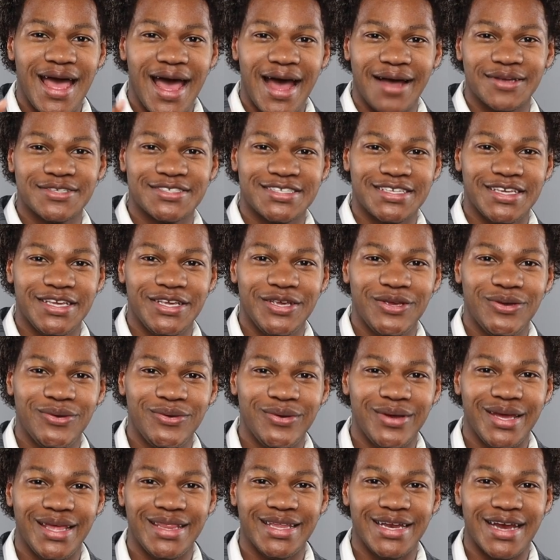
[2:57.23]
I'll see
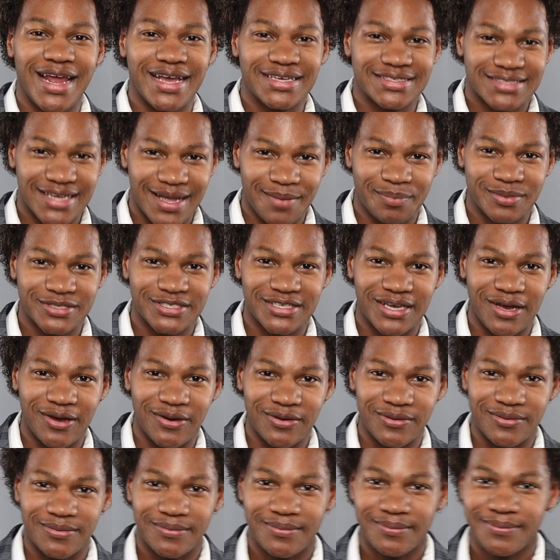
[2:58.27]
you in the next
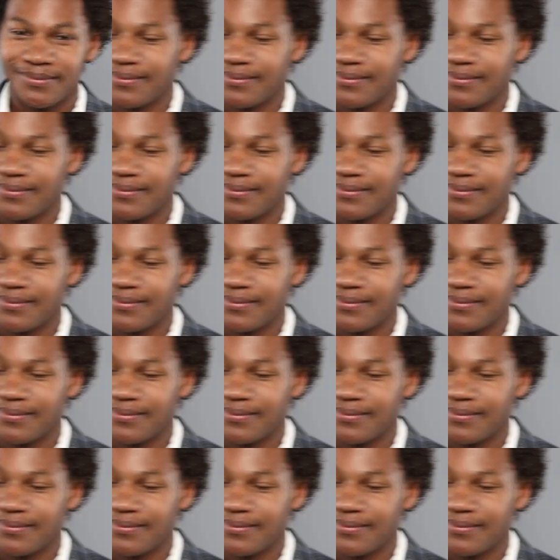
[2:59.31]
episode.